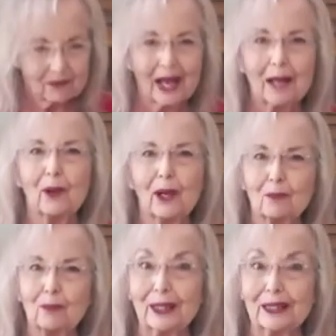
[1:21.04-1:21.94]
I brought a
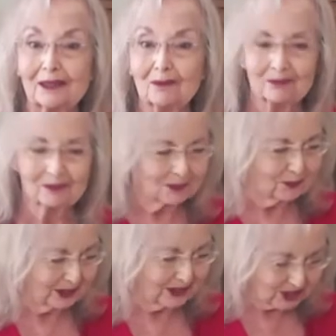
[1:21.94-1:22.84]
book that we're
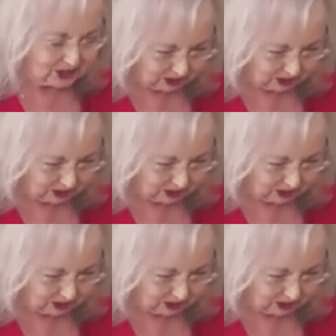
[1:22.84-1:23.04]
going to share